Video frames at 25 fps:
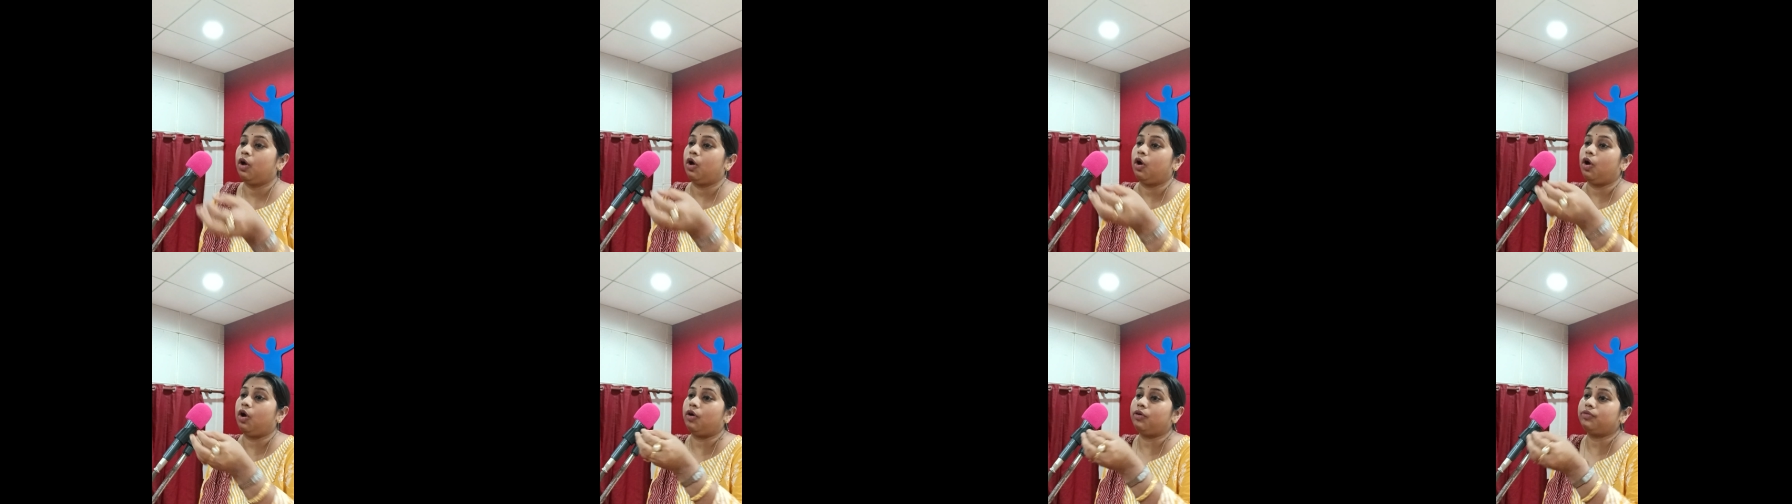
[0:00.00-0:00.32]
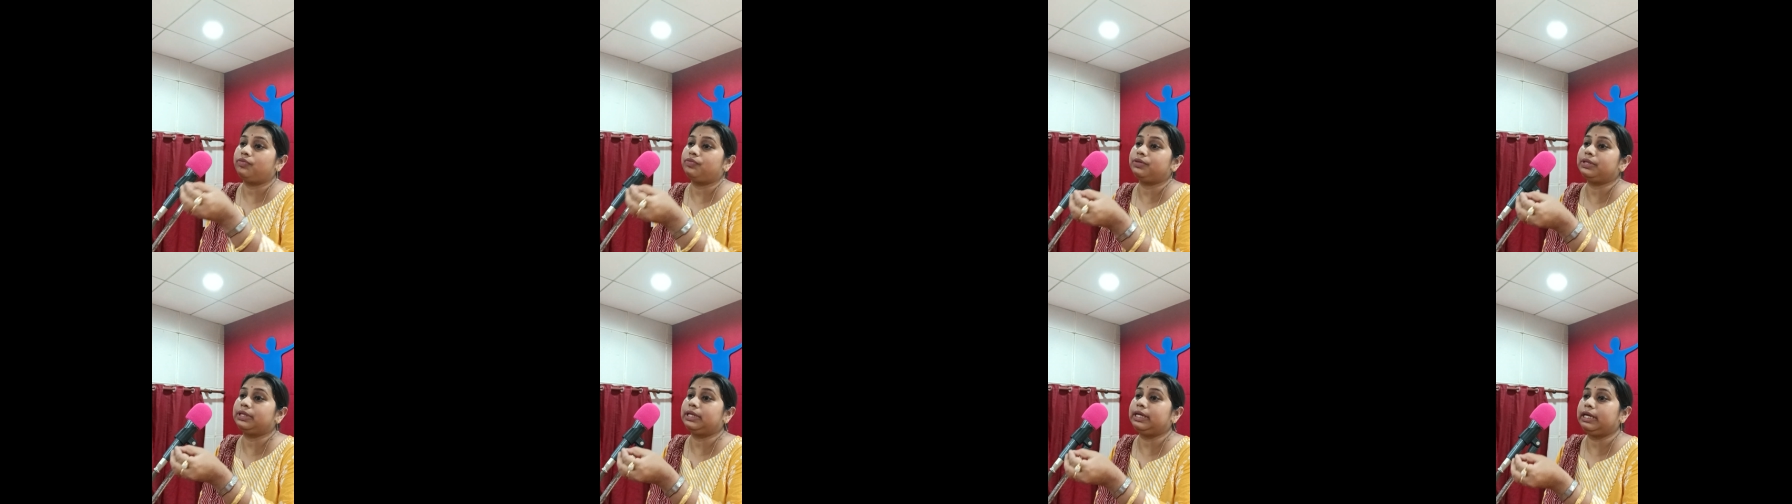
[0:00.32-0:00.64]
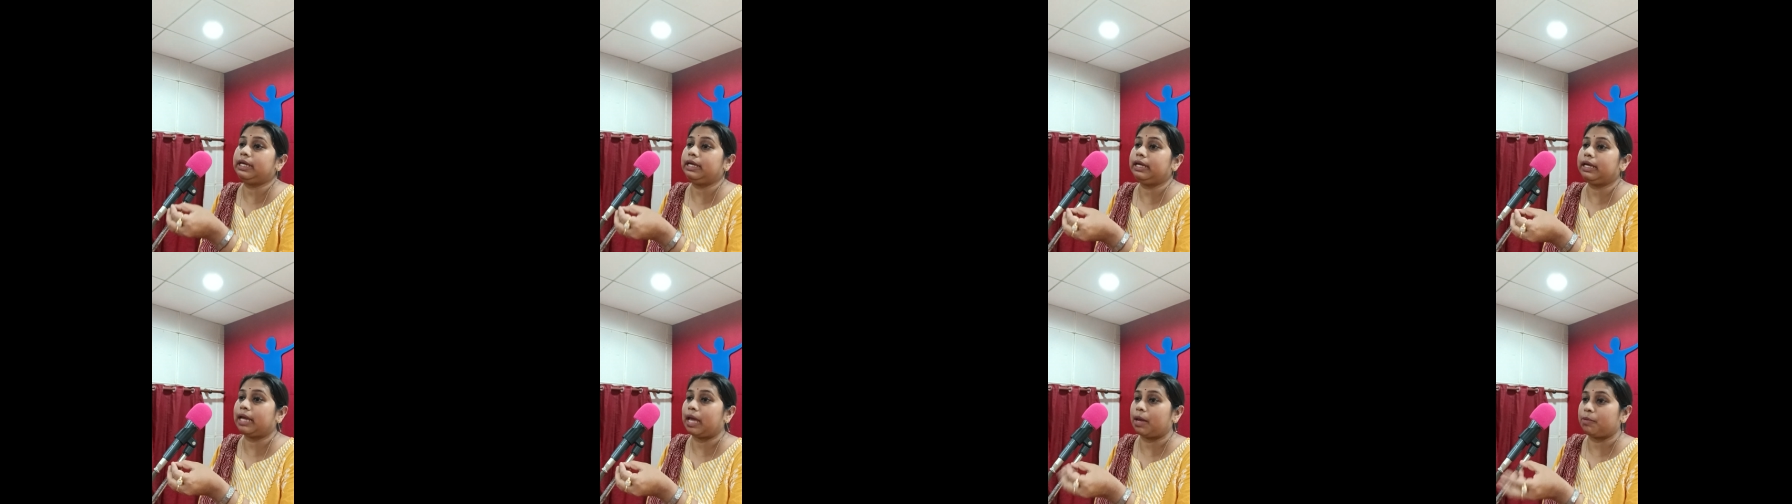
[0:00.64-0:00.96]
of
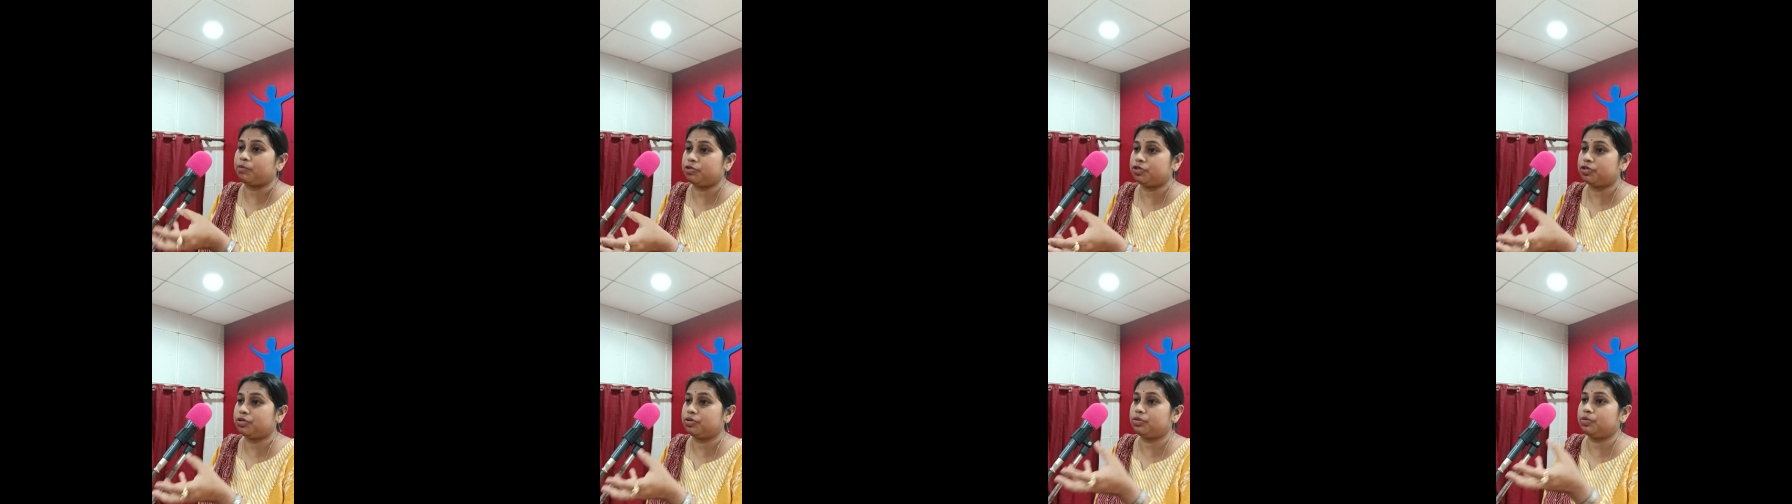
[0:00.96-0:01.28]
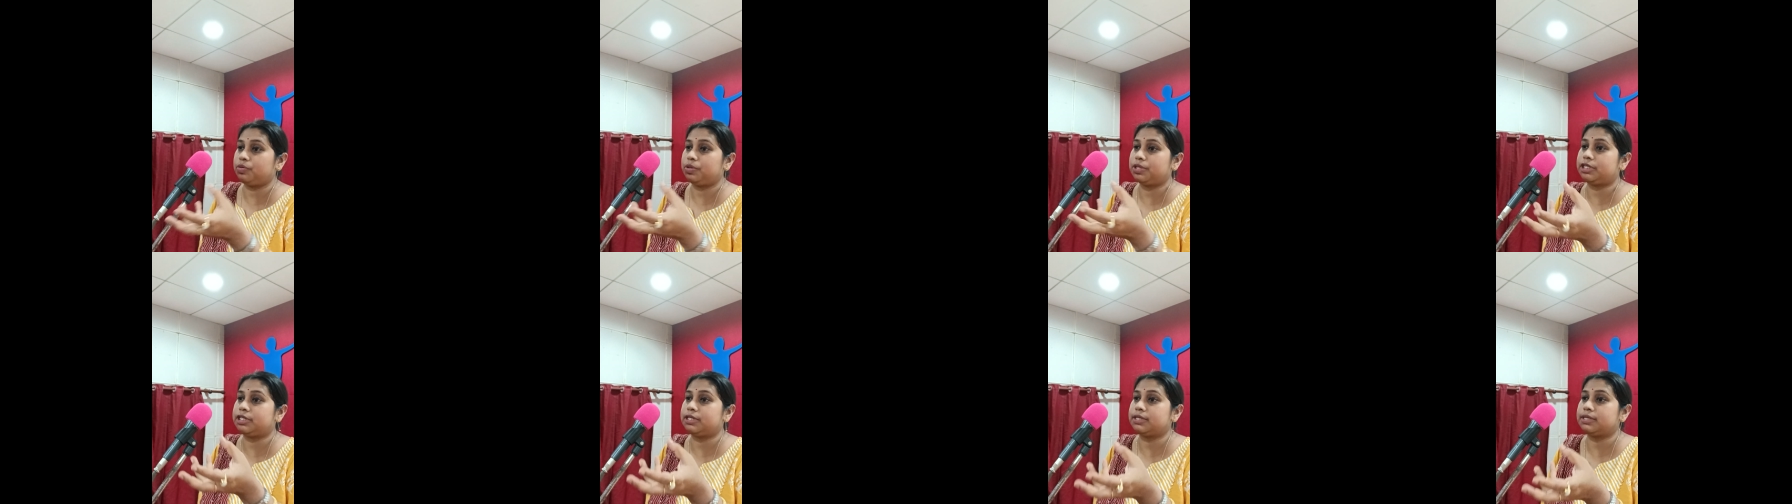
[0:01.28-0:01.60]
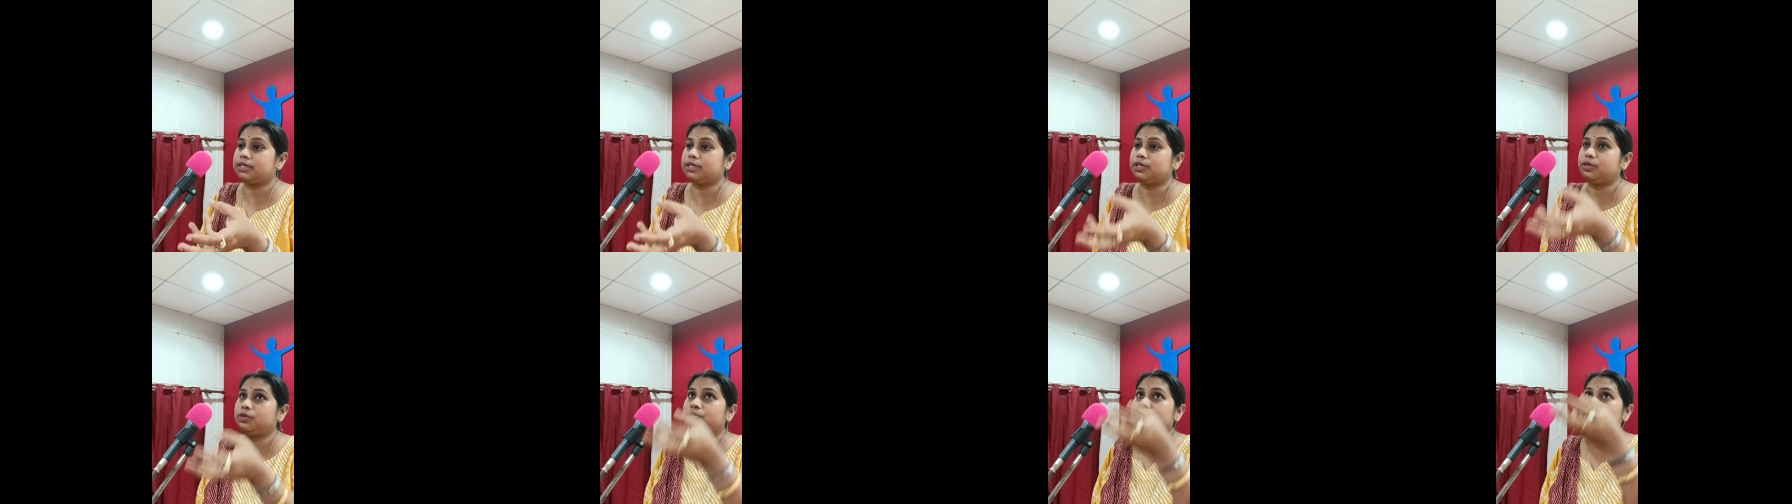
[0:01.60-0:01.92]
the caption which
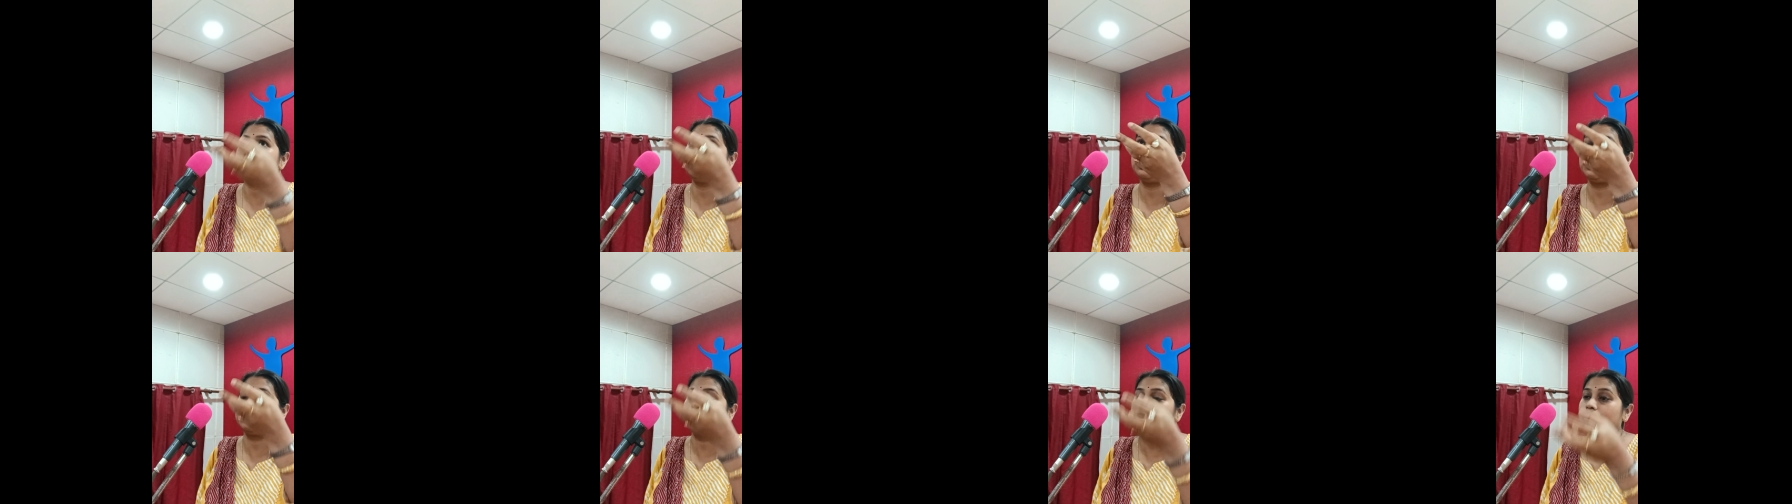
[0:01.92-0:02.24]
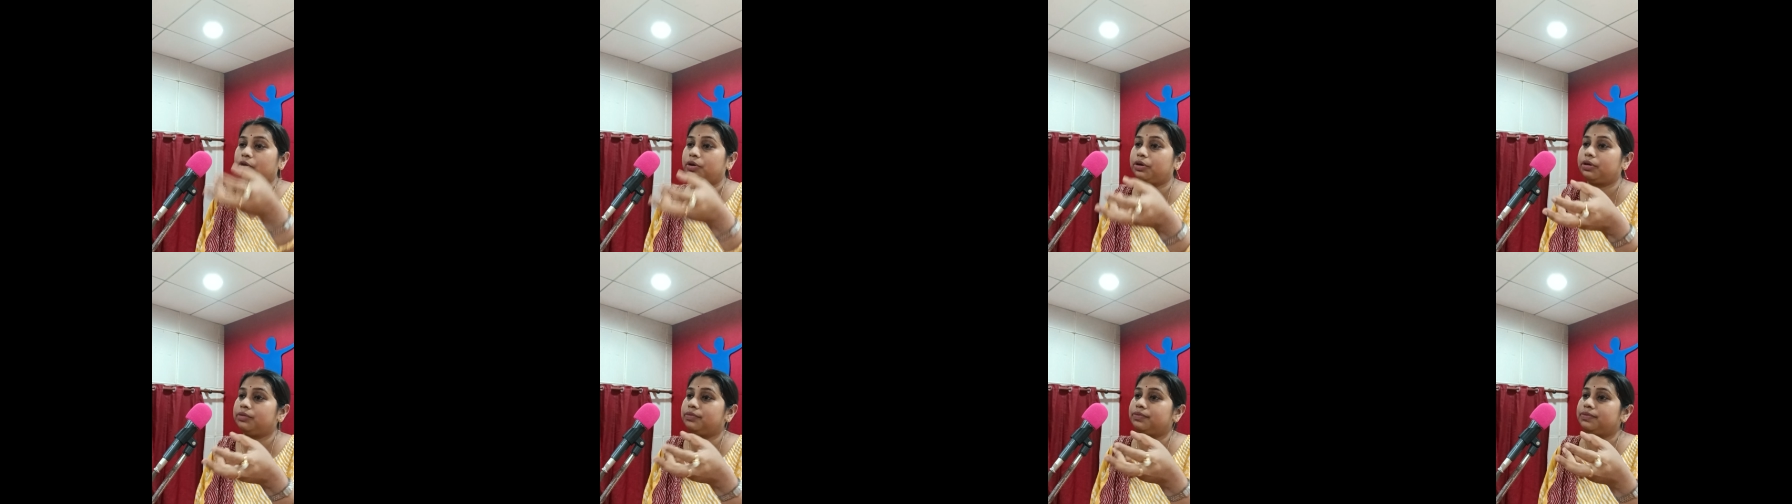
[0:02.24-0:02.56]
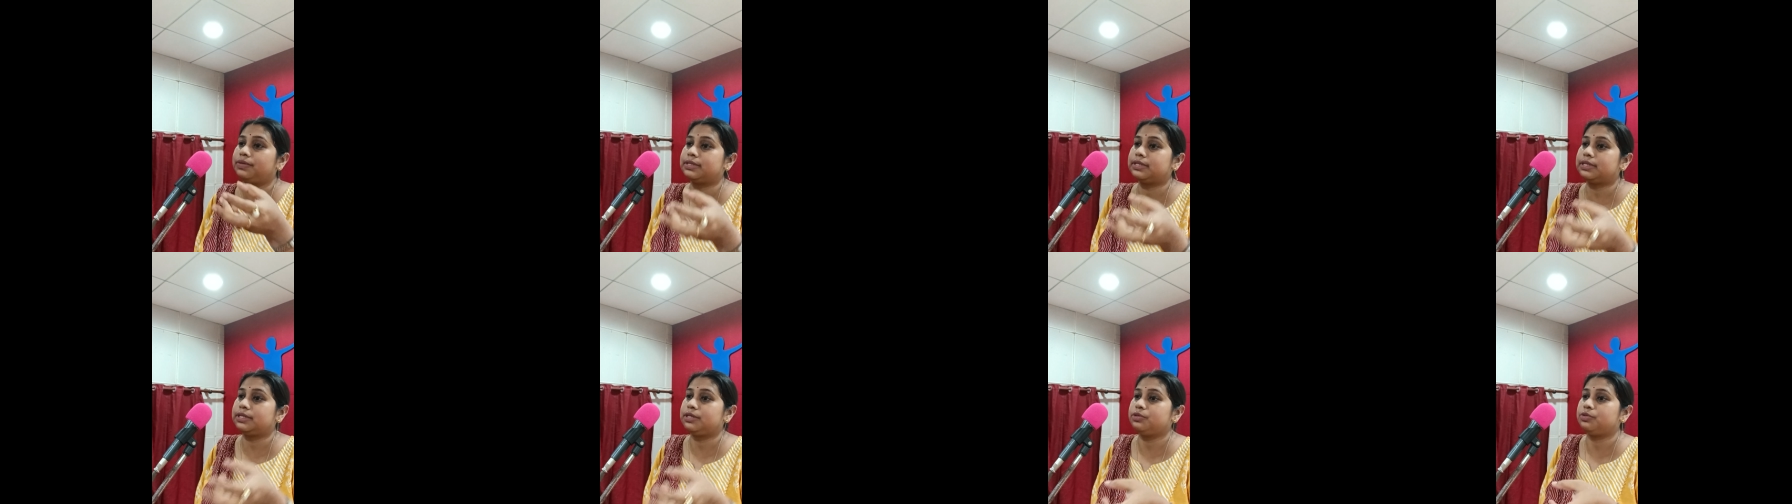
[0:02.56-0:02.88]
is used, photograph
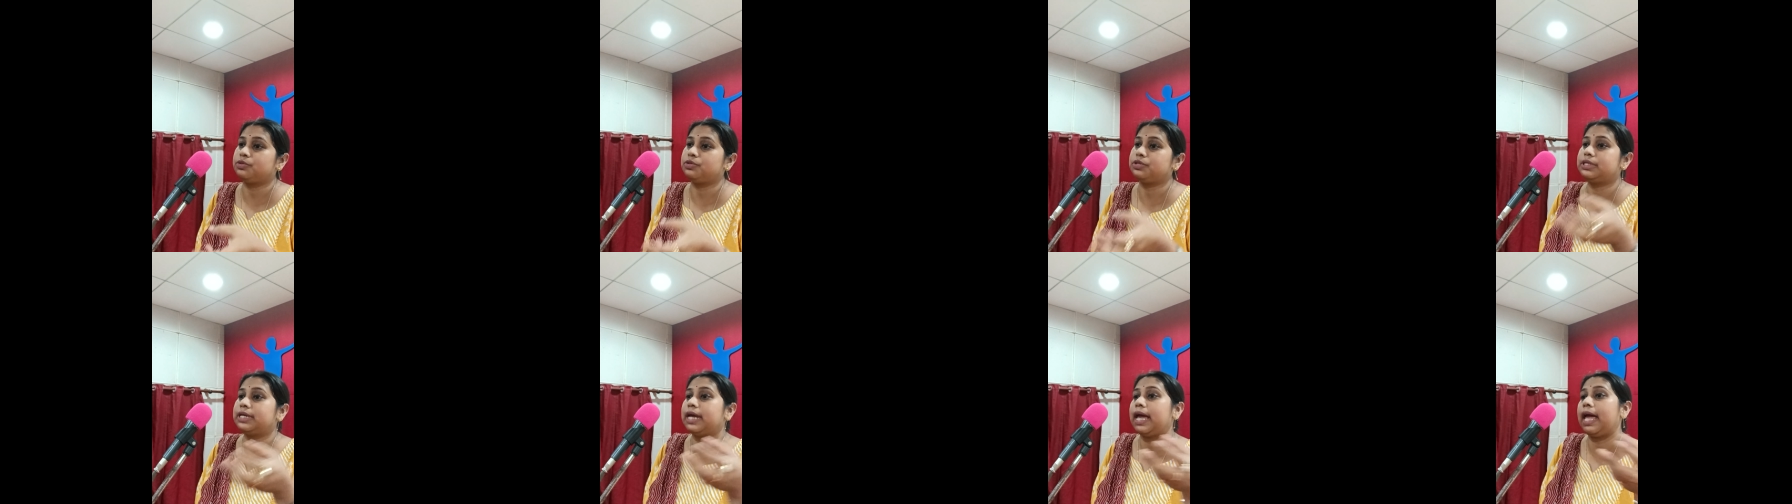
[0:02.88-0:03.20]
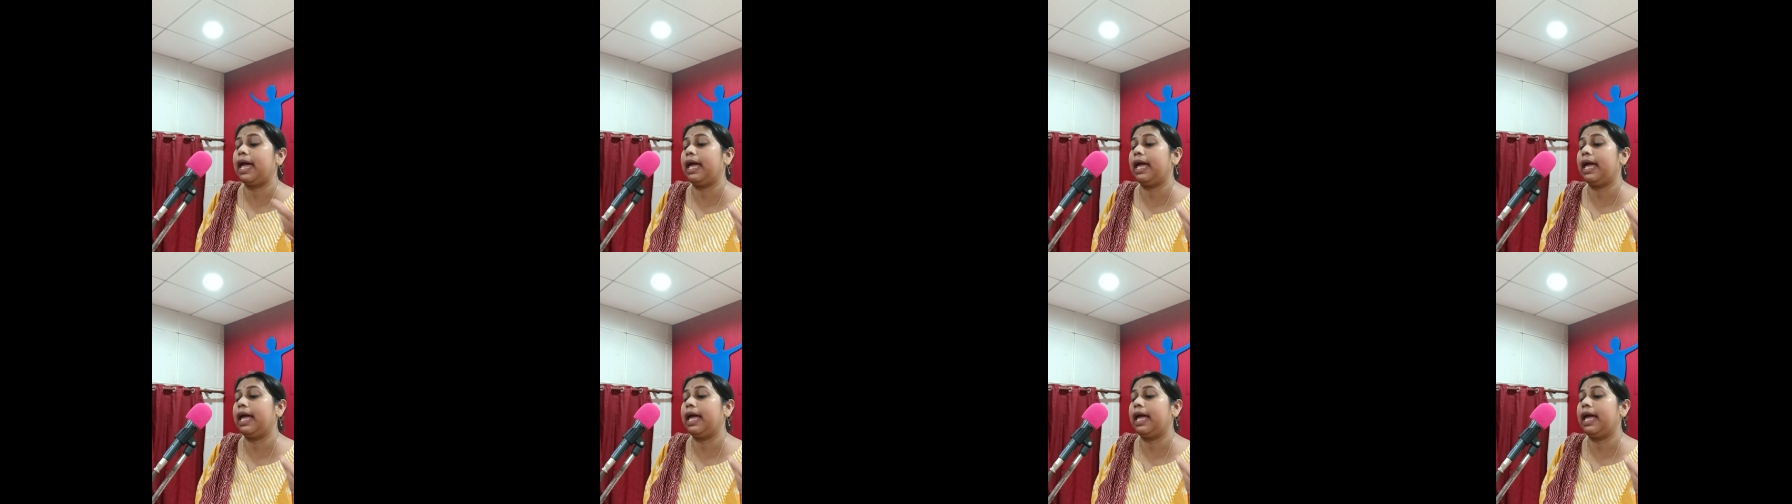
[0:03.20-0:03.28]
is used,